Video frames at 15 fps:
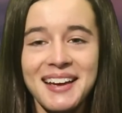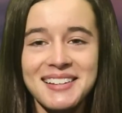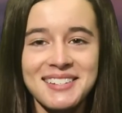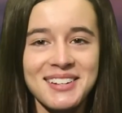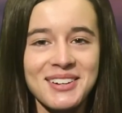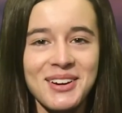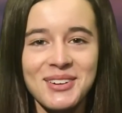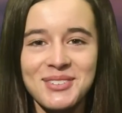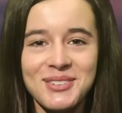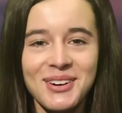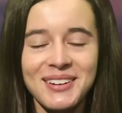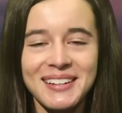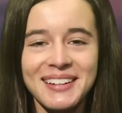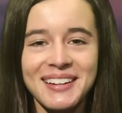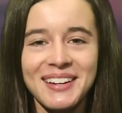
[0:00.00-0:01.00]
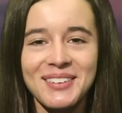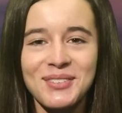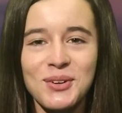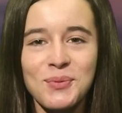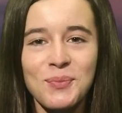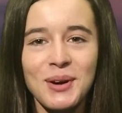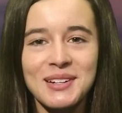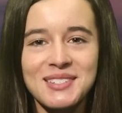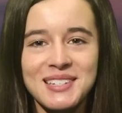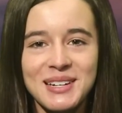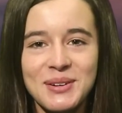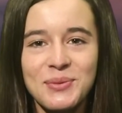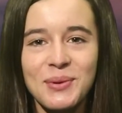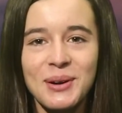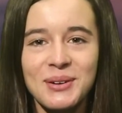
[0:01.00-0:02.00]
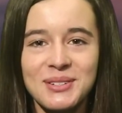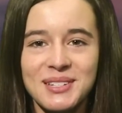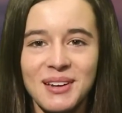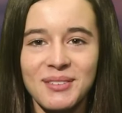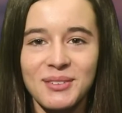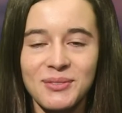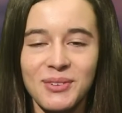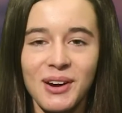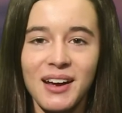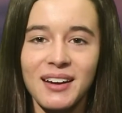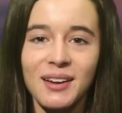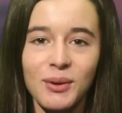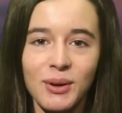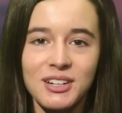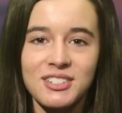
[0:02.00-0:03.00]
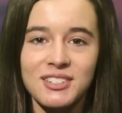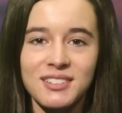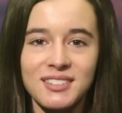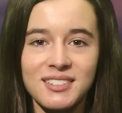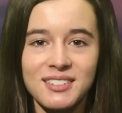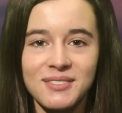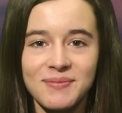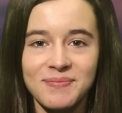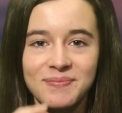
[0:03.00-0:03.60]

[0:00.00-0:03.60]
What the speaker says: See Coach Ruggie in room 1C107 for any questions.